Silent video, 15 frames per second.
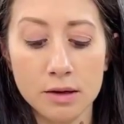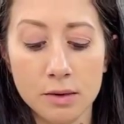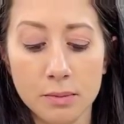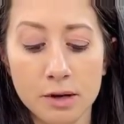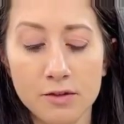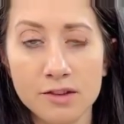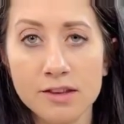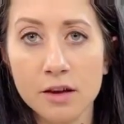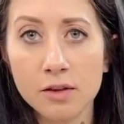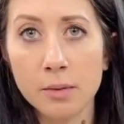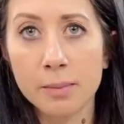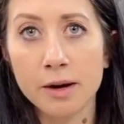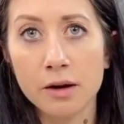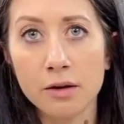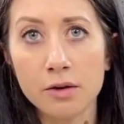But if it's on the
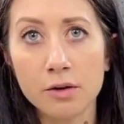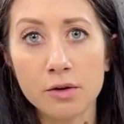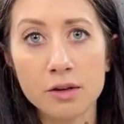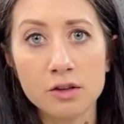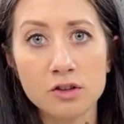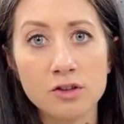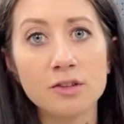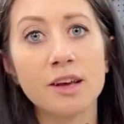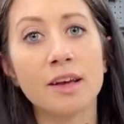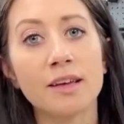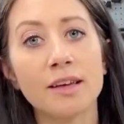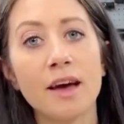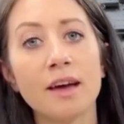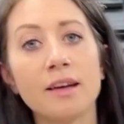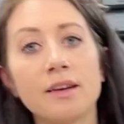barrel, you can just,
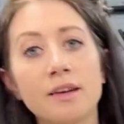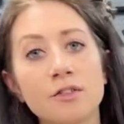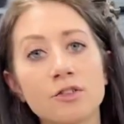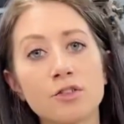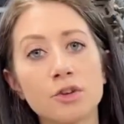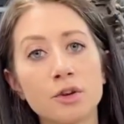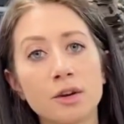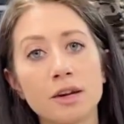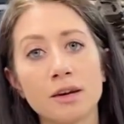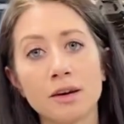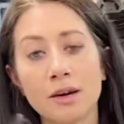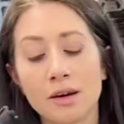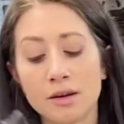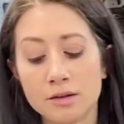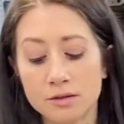again, unscrew it,
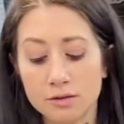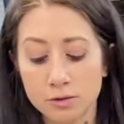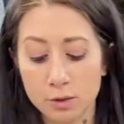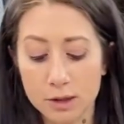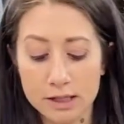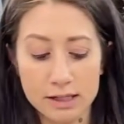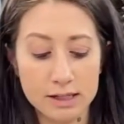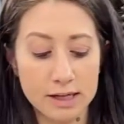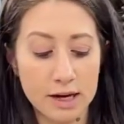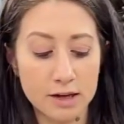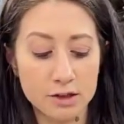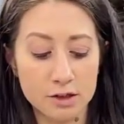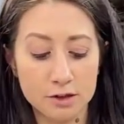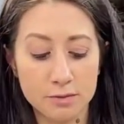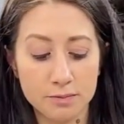quick
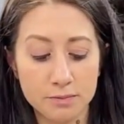detach.